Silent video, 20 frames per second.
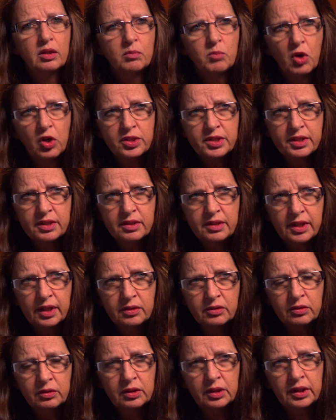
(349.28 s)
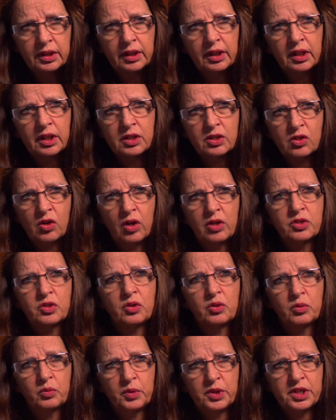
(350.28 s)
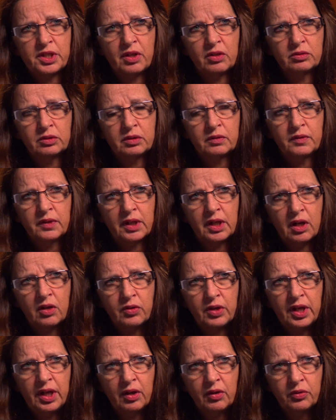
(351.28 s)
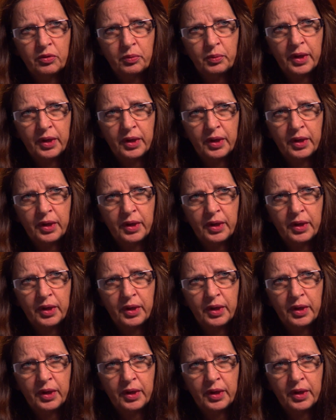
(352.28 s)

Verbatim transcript: The Mauston Dental Clinic is also a result of the county health